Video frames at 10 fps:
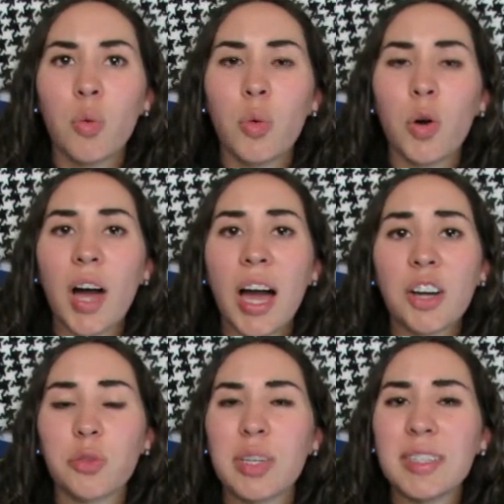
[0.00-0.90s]
will
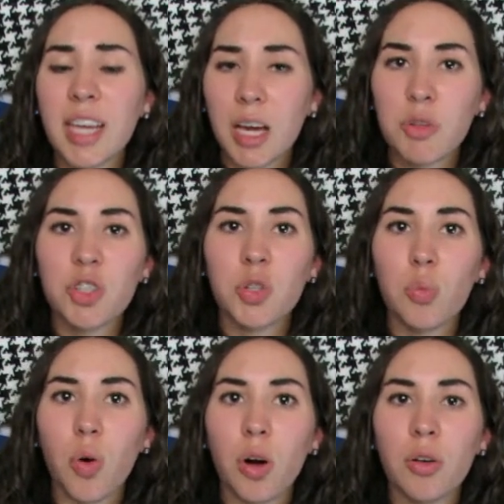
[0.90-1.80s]
actually damage the
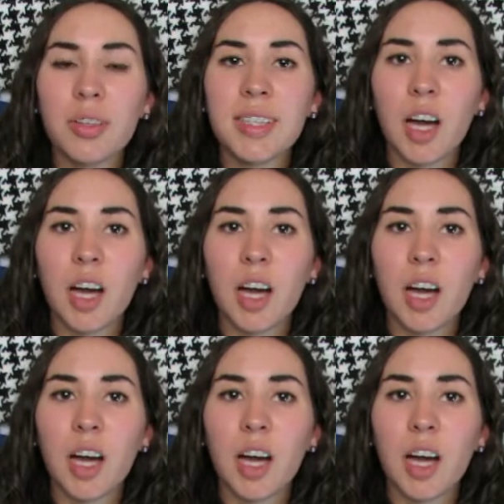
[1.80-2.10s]
walls.